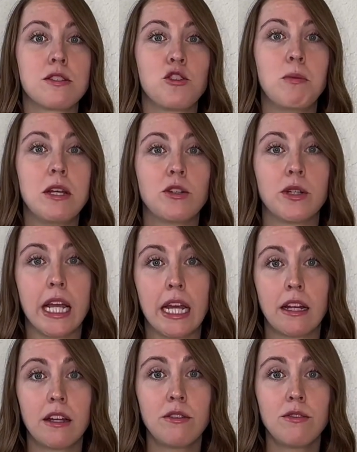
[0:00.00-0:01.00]
to be
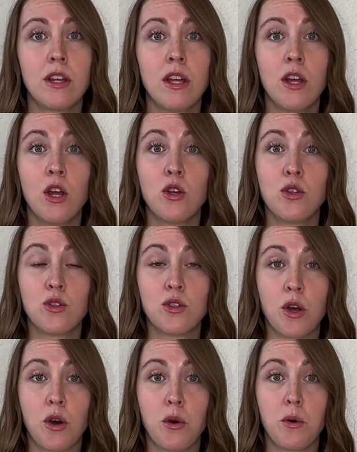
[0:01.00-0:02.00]
creative.
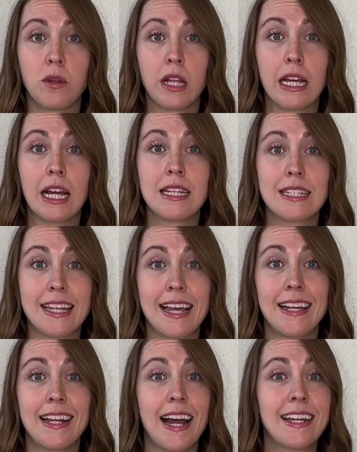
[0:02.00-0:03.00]
So like I
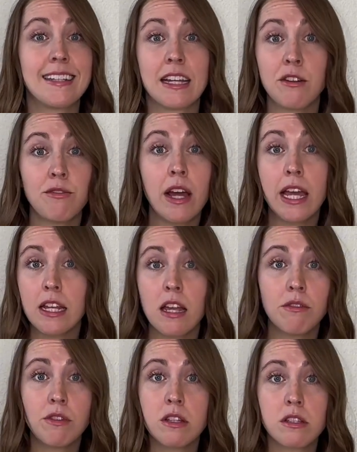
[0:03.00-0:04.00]
said, identify any
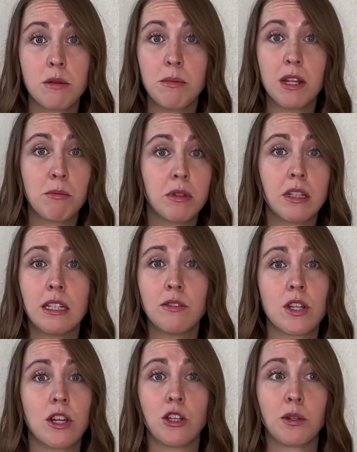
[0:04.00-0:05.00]
of these limiting beliefs
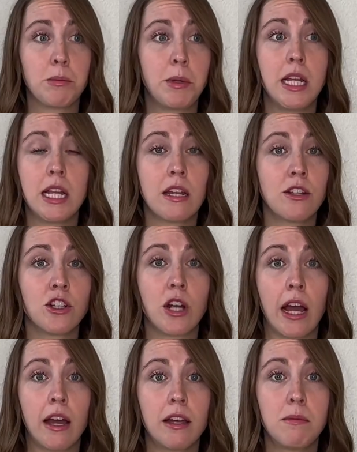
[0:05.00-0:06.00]
that you're repeating in your
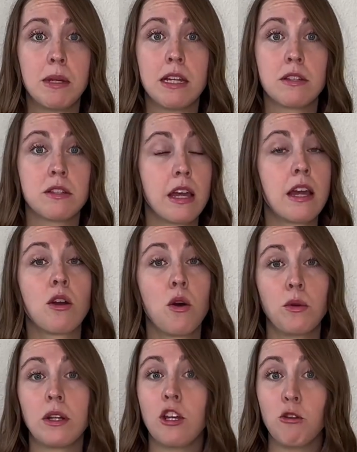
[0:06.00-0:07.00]
head because they are
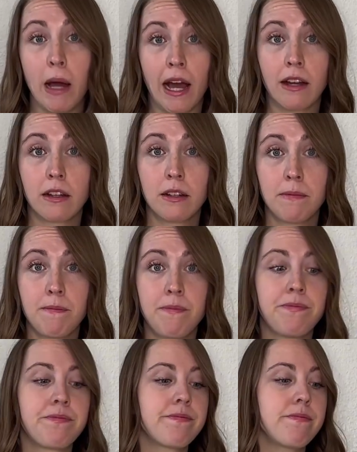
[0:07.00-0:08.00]
holding you back.
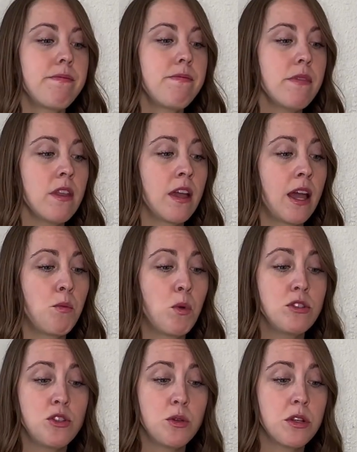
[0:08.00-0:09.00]
And
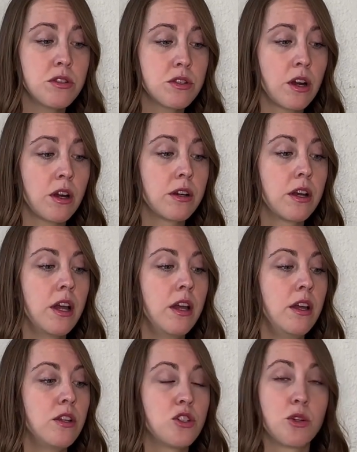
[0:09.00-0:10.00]
once you can start
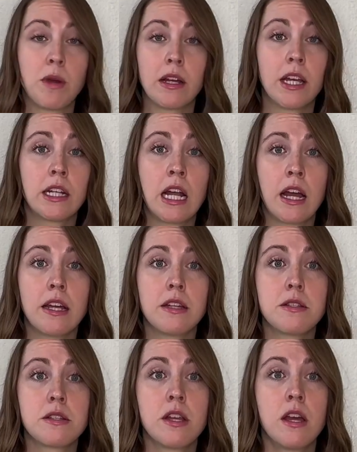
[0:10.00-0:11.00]
to
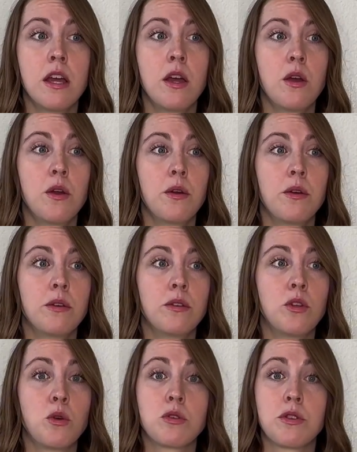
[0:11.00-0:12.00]
recognize
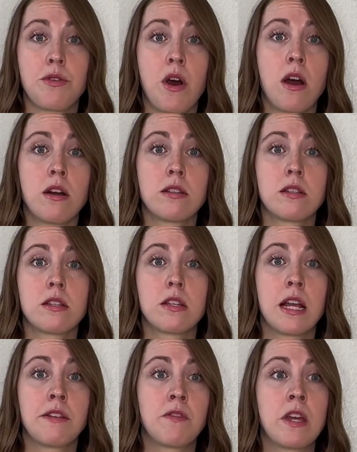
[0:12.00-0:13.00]
those thoughts
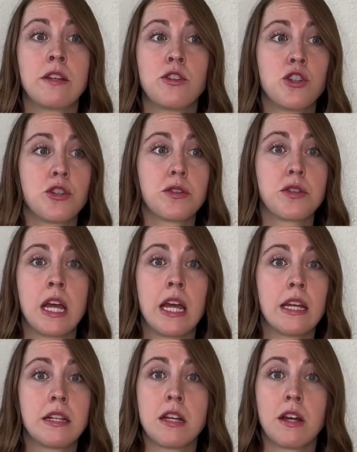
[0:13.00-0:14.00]
and things you're
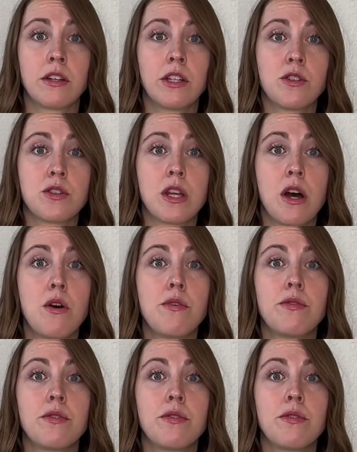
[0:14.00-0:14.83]
saying and telling yourself